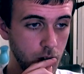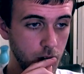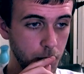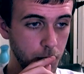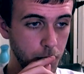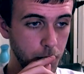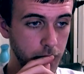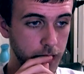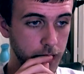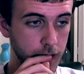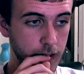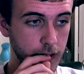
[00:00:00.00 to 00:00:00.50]

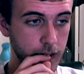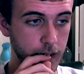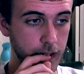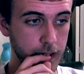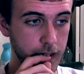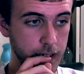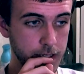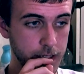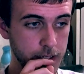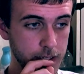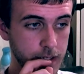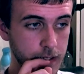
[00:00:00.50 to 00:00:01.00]

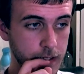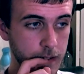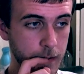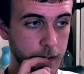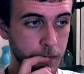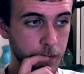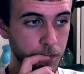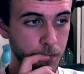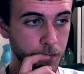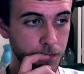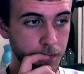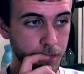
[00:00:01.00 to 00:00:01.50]
because
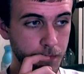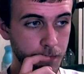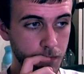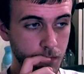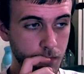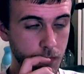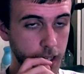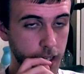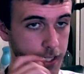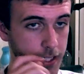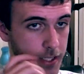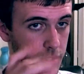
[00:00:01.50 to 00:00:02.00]

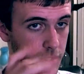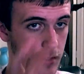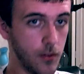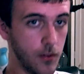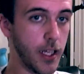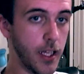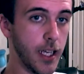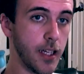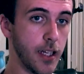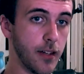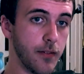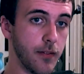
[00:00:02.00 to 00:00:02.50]
I don't
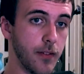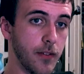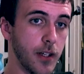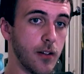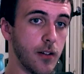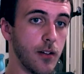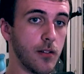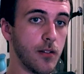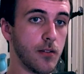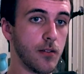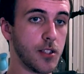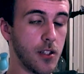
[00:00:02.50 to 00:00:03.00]
like
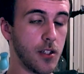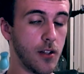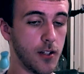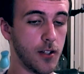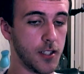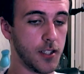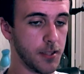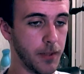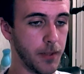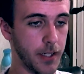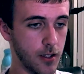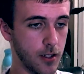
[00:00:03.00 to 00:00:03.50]
their
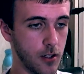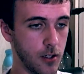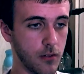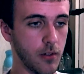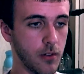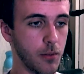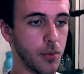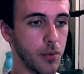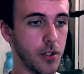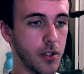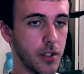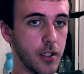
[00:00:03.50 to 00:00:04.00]
songs being
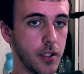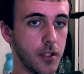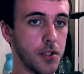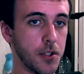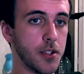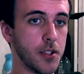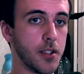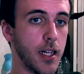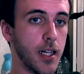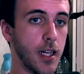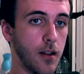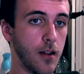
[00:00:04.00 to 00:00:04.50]

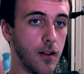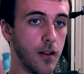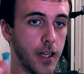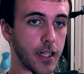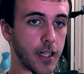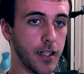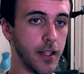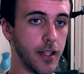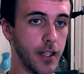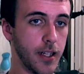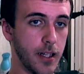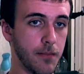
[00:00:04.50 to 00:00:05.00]
overproduced. I
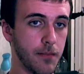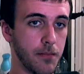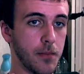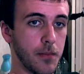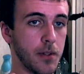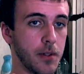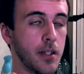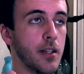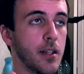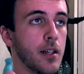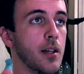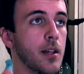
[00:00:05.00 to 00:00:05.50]
like them
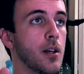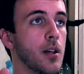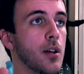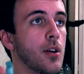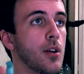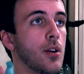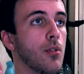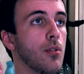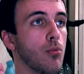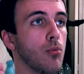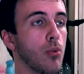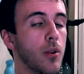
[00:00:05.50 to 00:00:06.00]

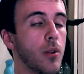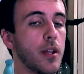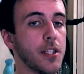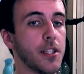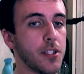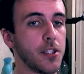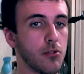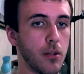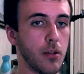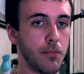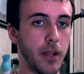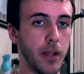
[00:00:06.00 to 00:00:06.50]
really
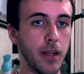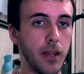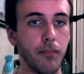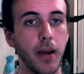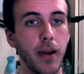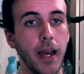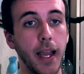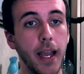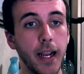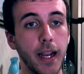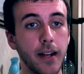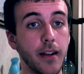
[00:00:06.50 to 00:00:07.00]
stripping
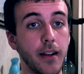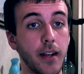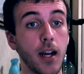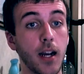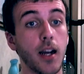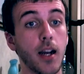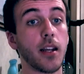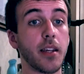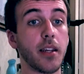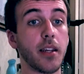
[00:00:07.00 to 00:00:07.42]
back, not